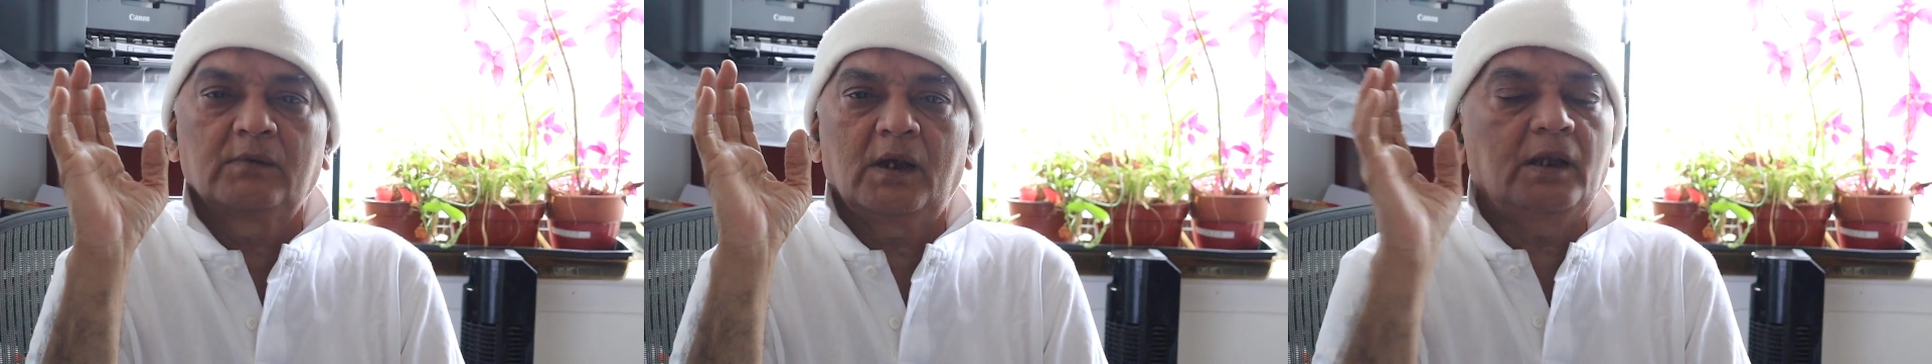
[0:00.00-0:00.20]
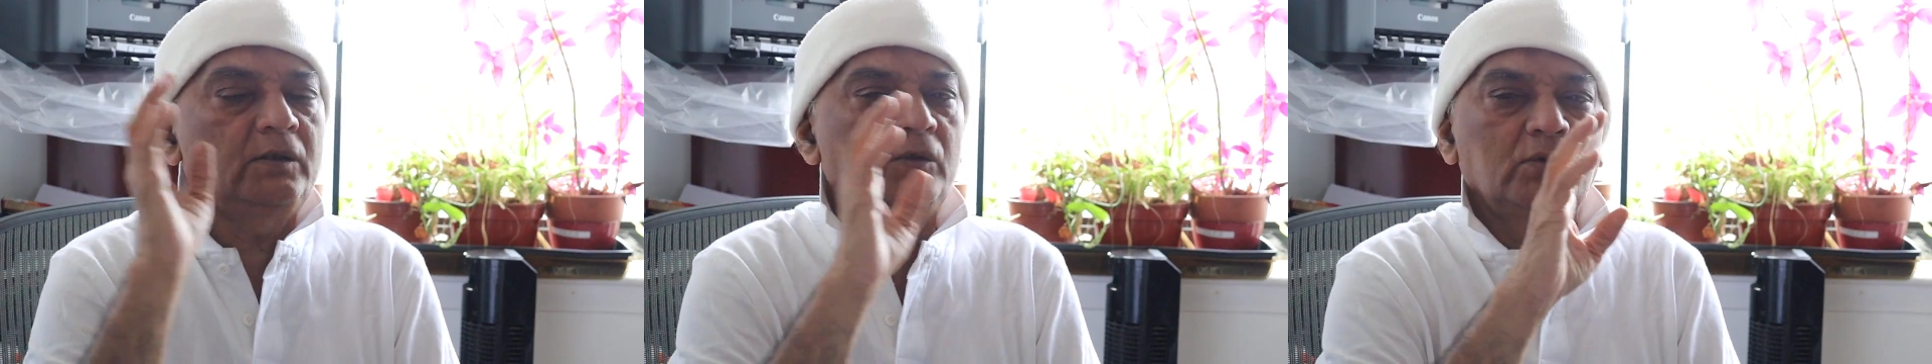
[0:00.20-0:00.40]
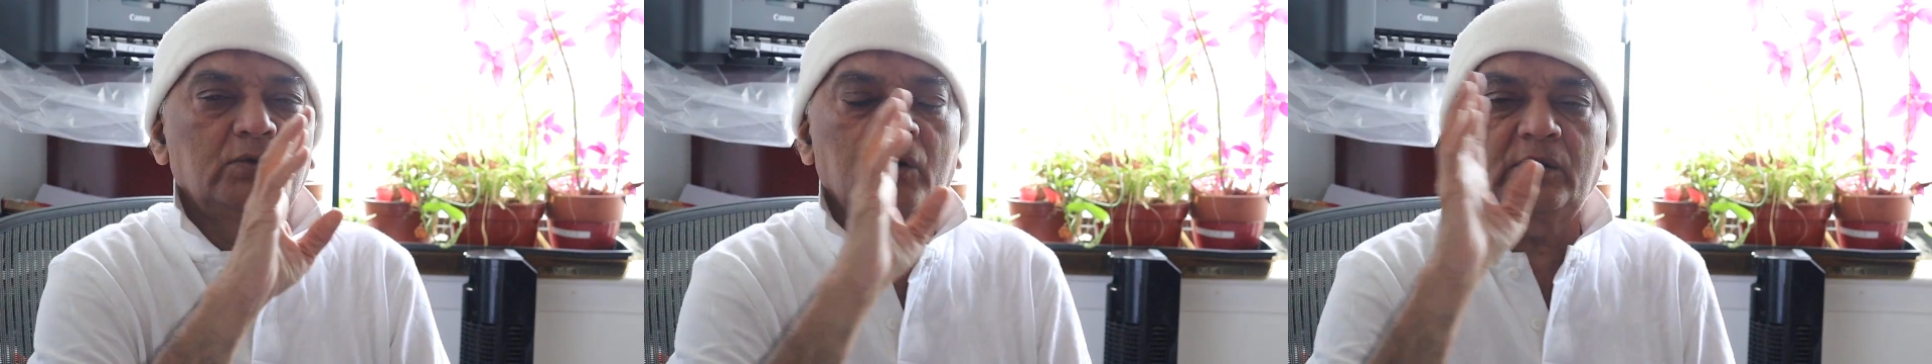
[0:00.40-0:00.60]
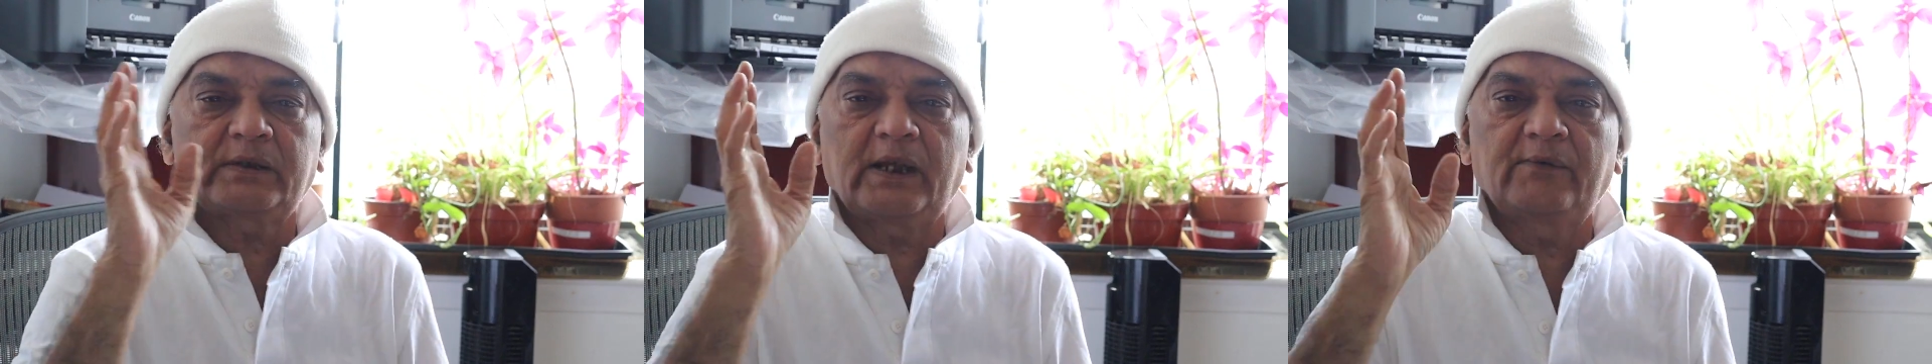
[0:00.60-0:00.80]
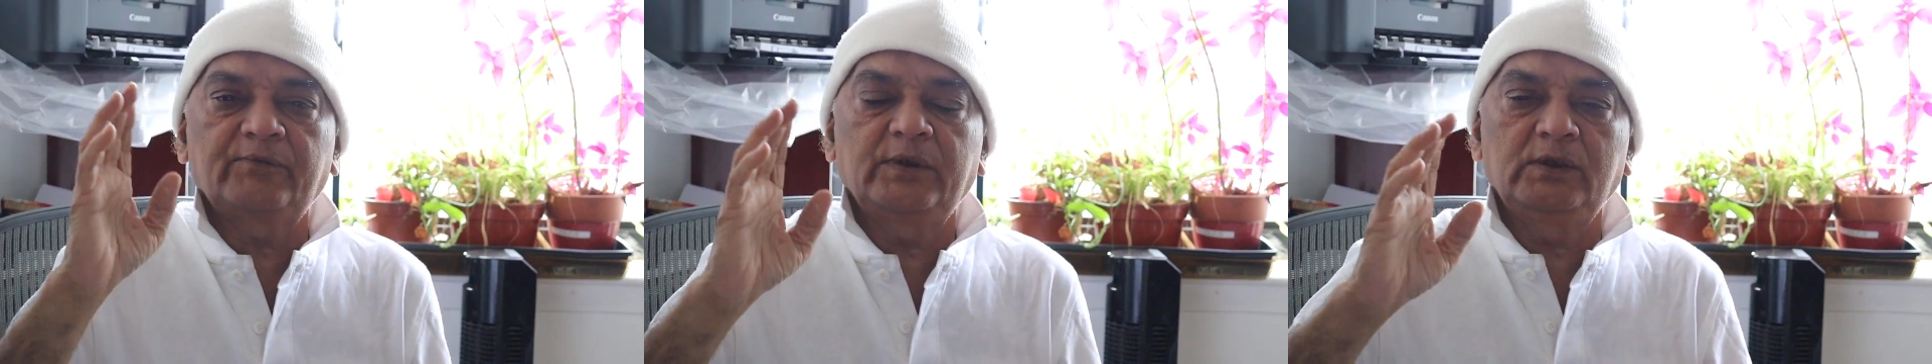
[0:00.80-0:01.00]
And you don't
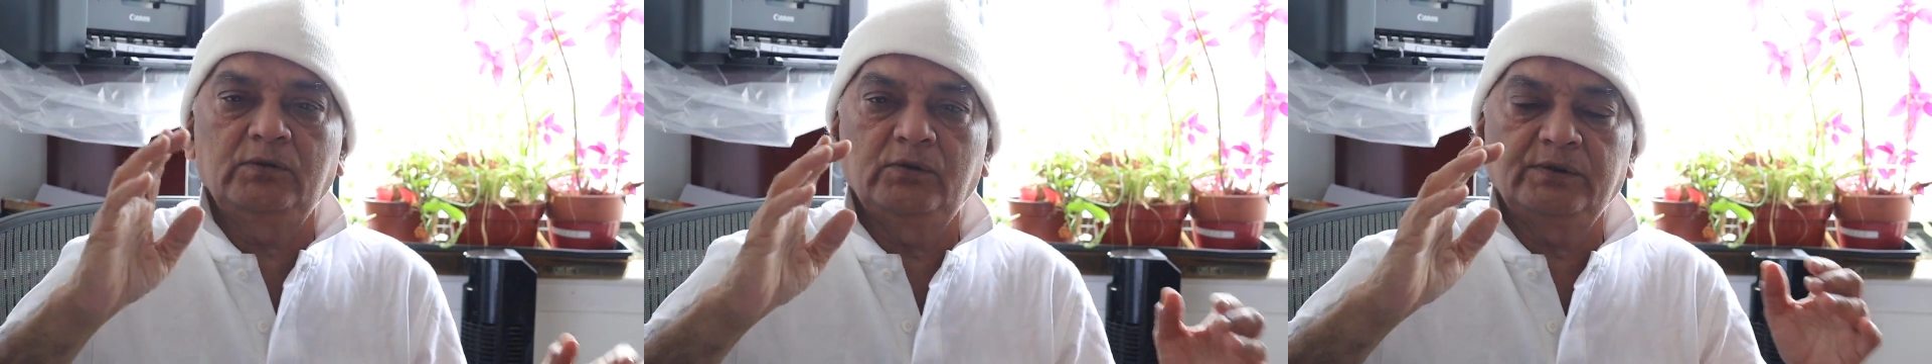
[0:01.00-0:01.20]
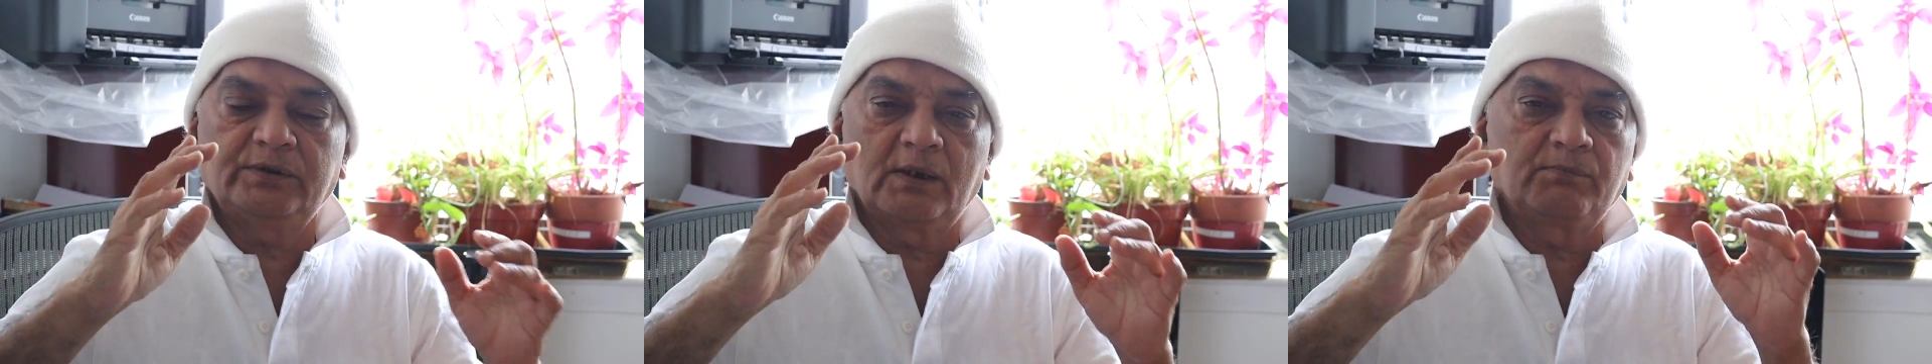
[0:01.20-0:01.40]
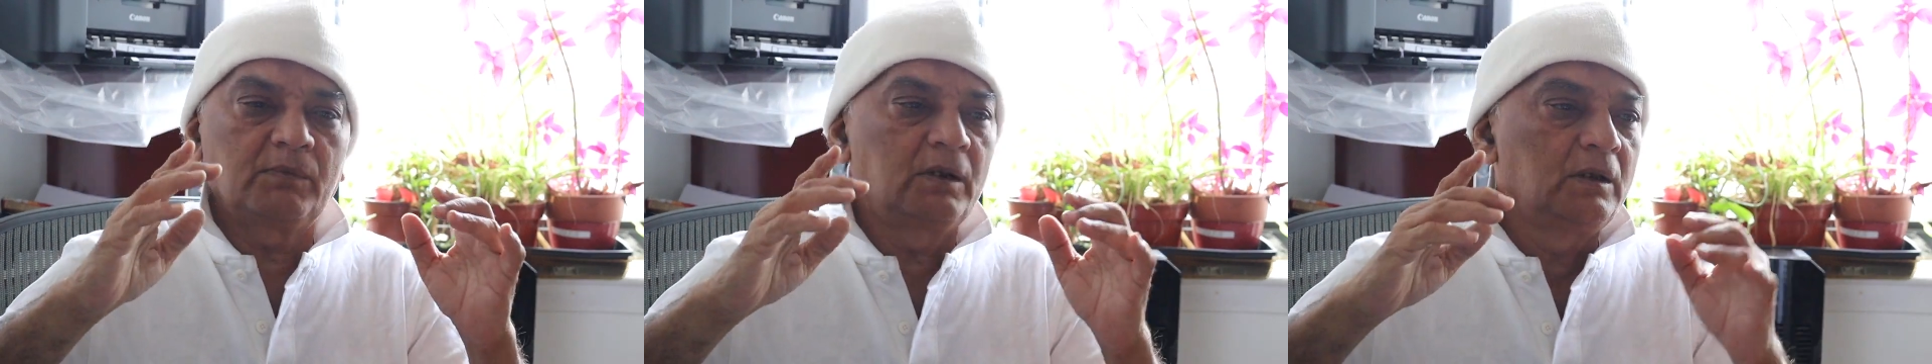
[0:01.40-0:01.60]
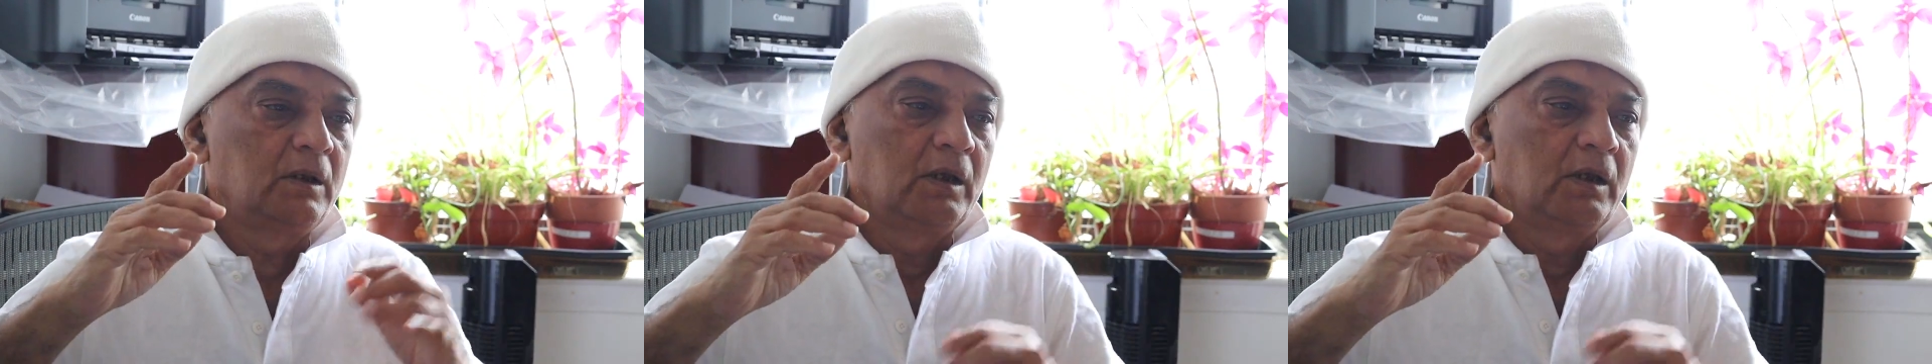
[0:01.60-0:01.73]
have Hinduism,